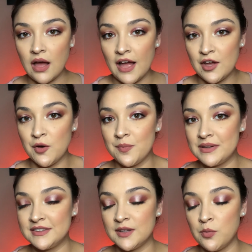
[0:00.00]
I hope
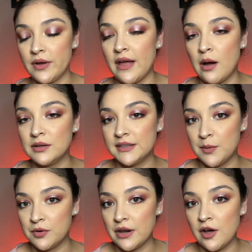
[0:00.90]
in some way I was
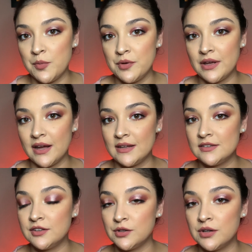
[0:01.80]
able to help you
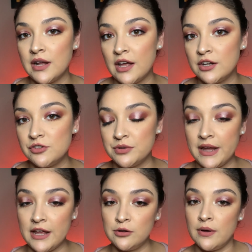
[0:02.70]
guys learn how to do a halo